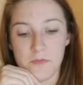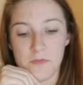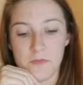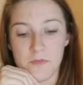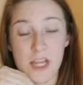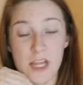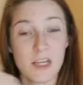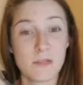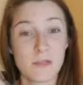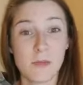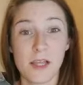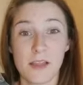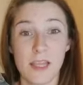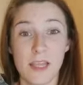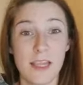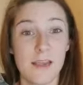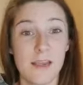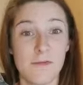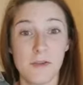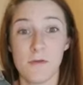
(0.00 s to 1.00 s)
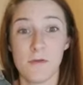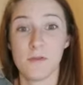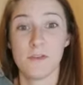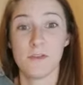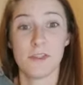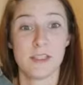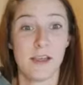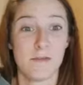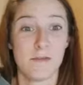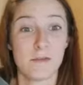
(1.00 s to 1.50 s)
here's my link if you would
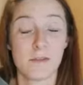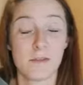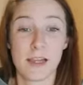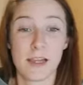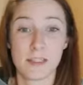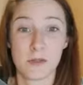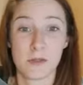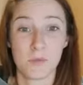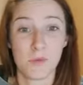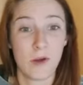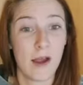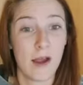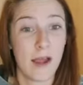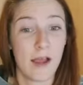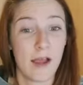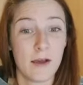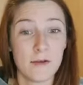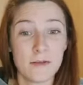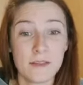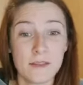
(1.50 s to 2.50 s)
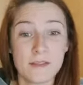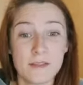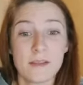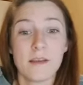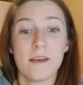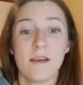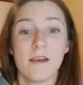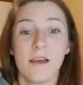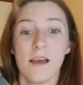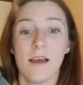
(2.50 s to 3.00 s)
just ever like to browse.
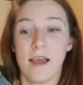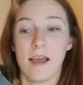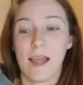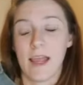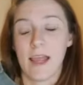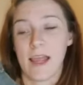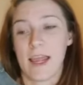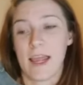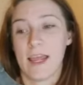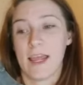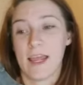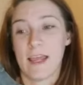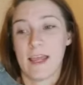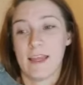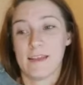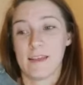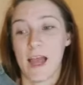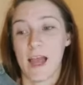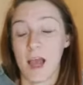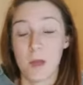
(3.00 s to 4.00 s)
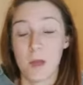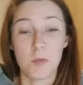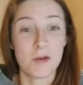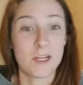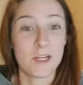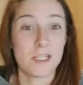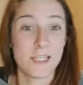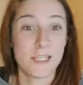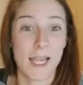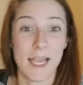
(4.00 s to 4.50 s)
And I
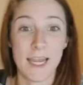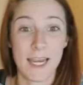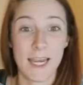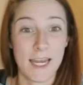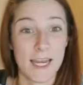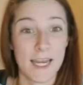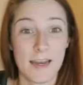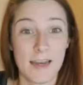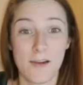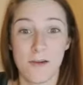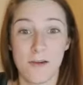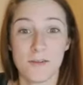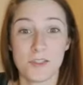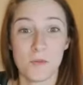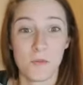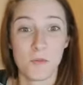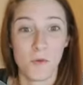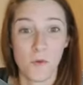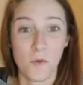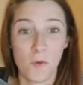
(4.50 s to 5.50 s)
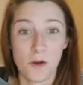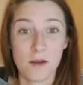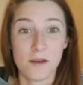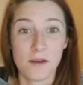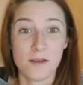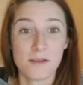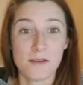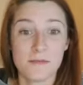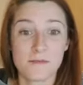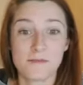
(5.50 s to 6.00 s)
appreciate any and all
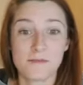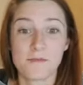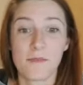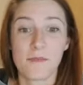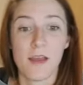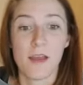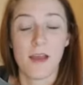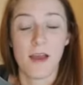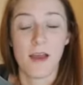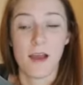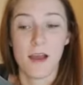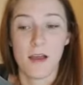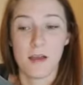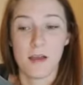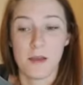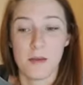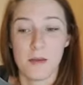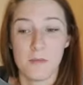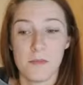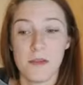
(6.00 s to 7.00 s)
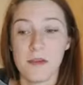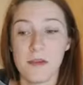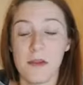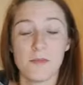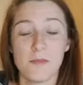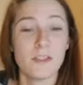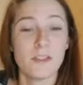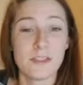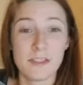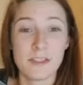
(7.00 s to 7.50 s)
support. Um, you know,
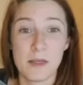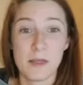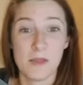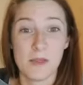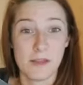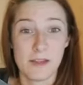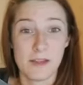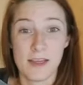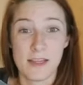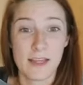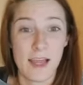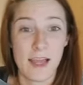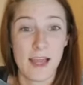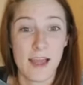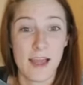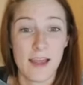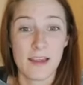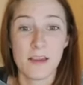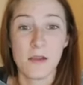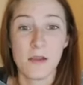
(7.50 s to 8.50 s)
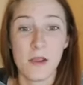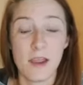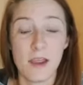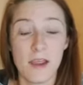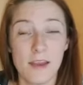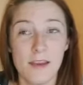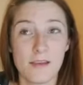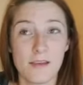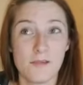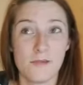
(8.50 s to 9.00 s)
just something like that. You
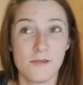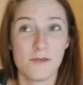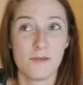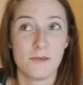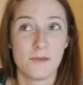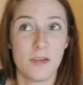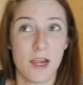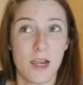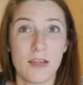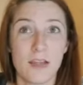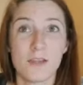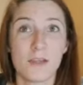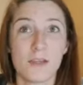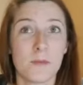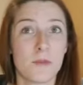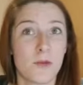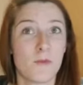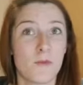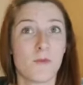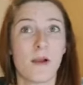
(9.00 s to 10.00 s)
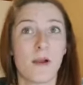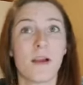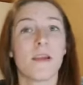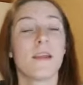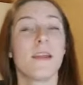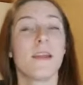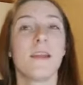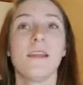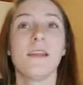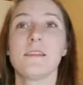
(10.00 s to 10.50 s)
can change up the
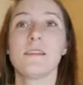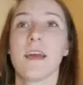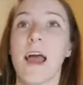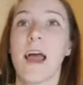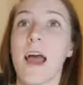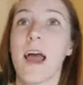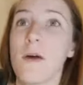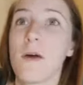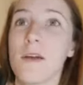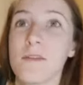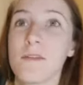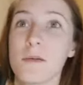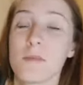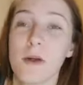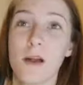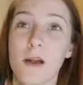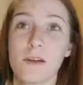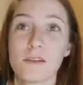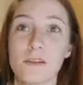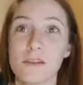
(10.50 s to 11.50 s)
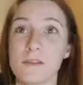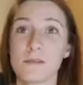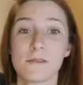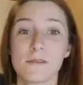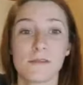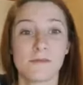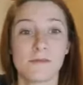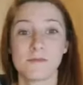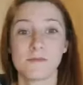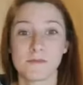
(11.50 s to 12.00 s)
wording to however
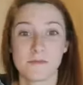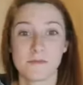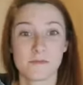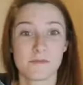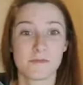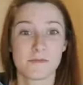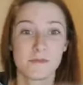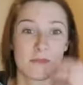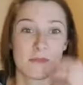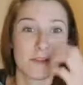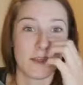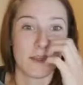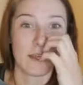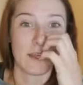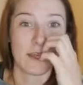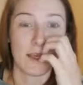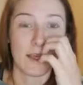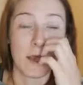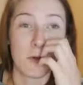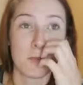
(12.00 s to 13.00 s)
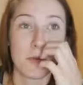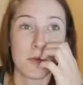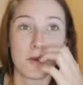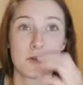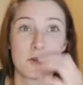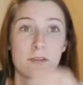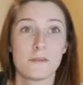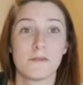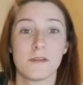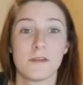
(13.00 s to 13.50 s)
personal, like how
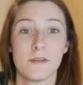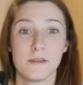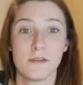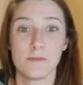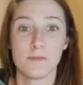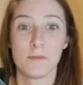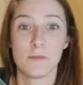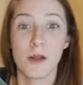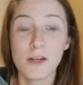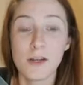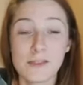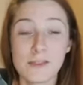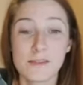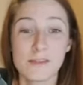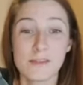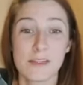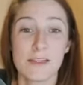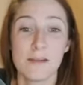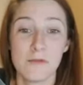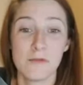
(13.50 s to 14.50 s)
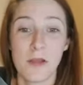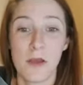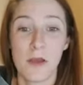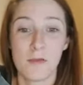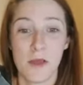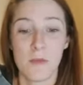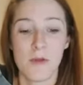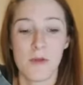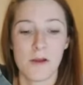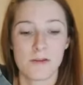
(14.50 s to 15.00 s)
personally, personally you know
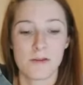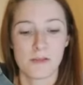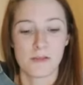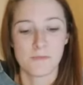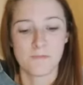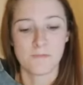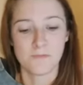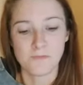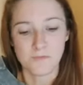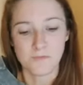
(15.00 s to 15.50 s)
that person.